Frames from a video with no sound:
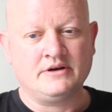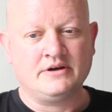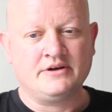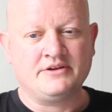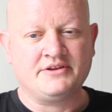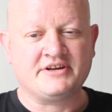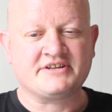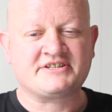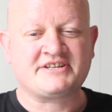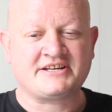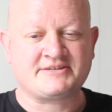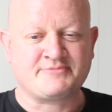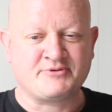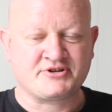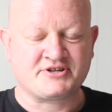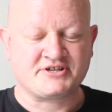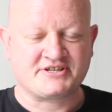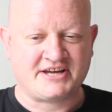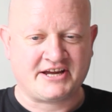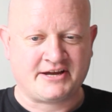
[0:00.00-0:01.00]
The
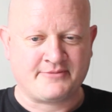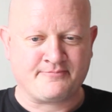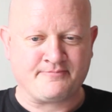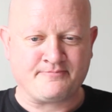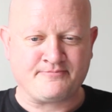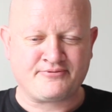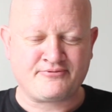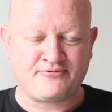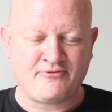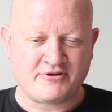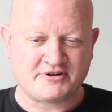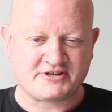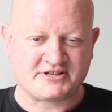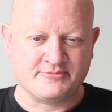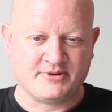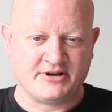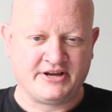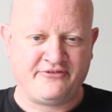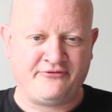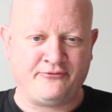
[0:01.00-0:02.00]
assessment should take
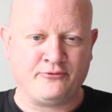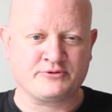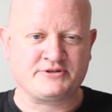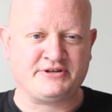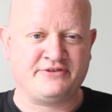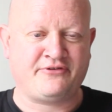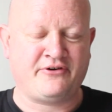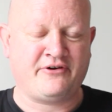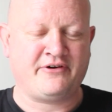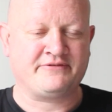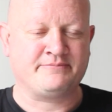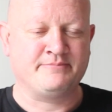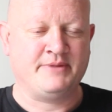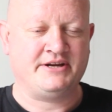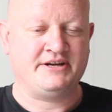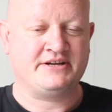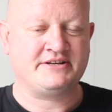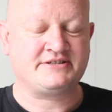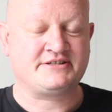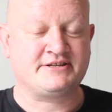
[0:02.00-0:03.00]
approximately 45
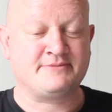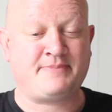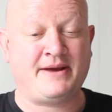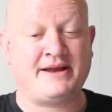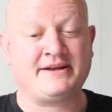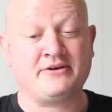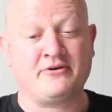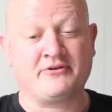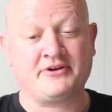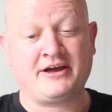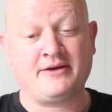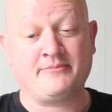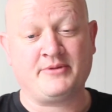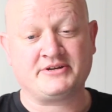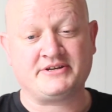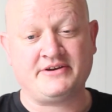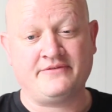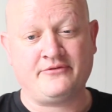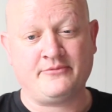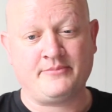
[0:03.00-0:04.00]
minutes, depending on how
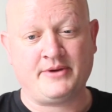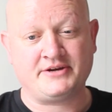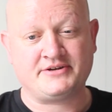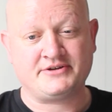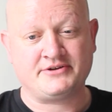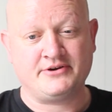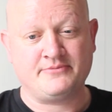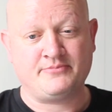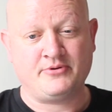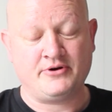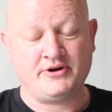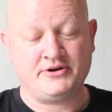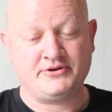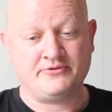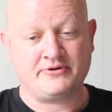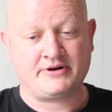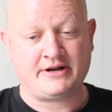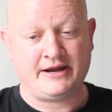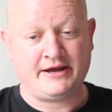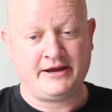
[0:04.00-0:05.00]
much information you put in
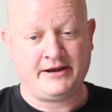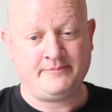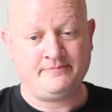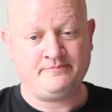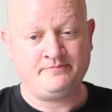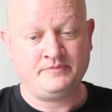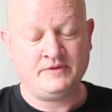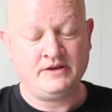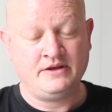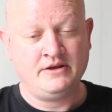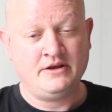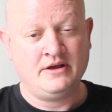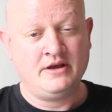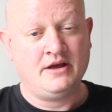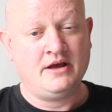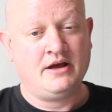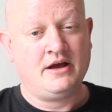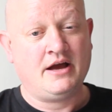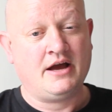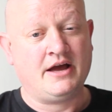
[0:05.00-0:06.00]
your claim,
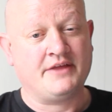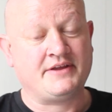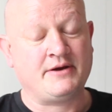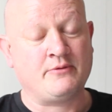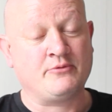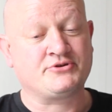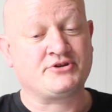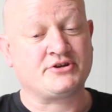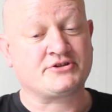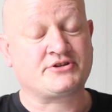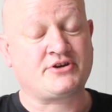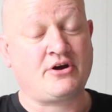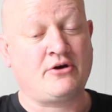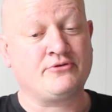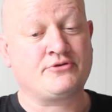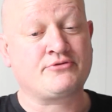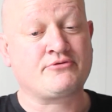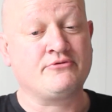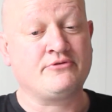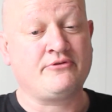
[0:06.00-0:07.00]
and then we'll just
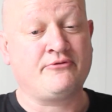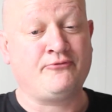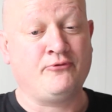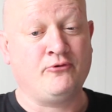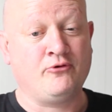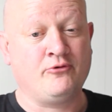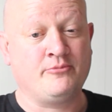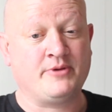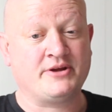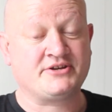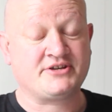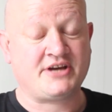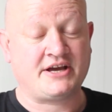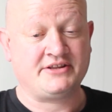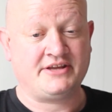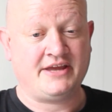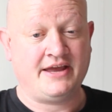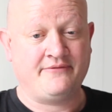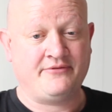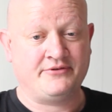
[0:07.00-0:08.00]
go through the form and
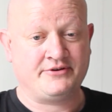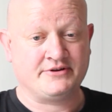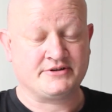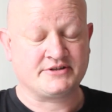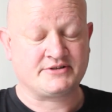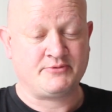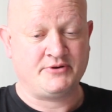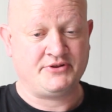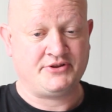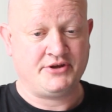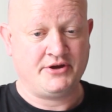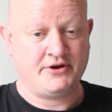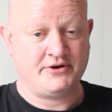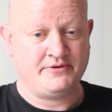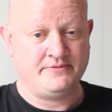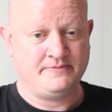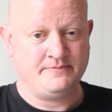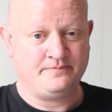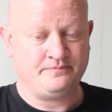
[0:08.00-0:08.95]
check the evidence with you.